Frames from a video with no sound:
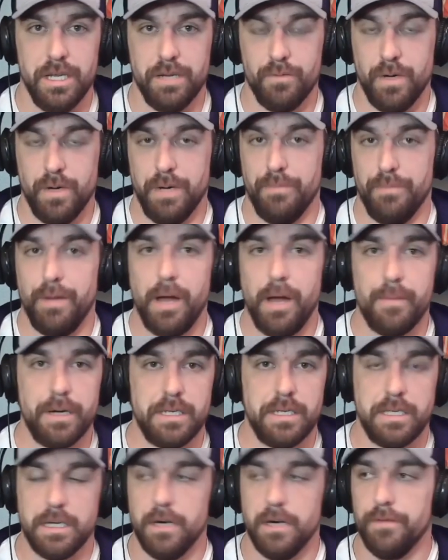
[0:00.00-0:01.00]
And when I'm by
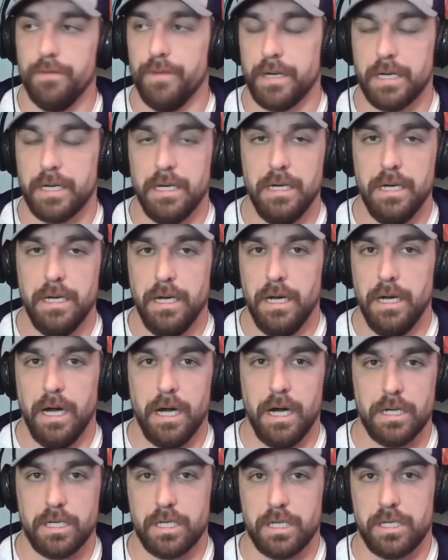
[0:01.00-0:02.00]
myself, like,
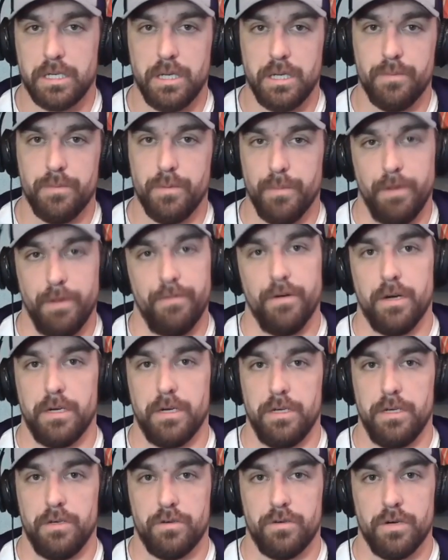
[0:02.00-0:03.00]
I'll just sleep in my
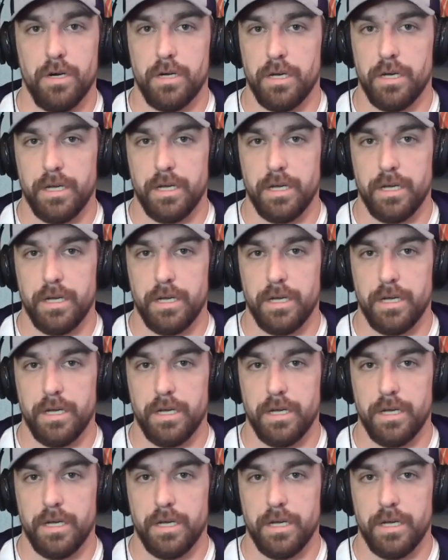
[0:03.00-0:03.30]
fucking truck.